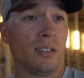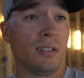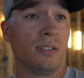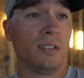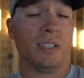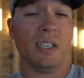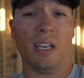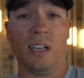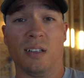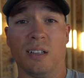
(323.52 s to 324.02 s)

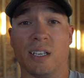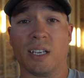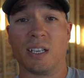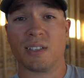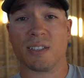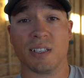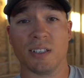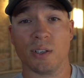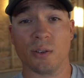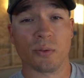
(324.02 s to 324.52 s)
And yeah, like I
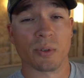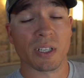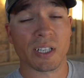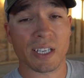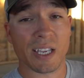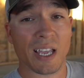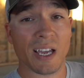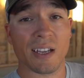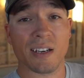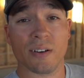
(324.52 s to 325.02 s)
said, you really
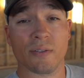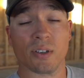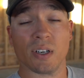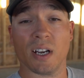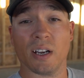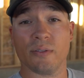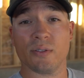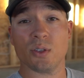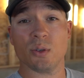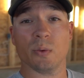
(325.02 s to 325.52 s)
can't ever
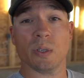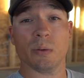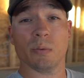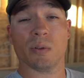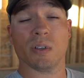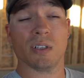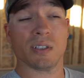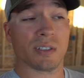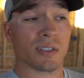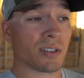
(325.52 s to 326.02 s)
have too many
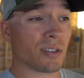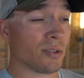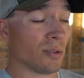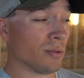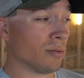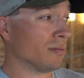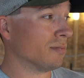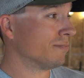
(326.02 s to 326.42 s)
plugs. So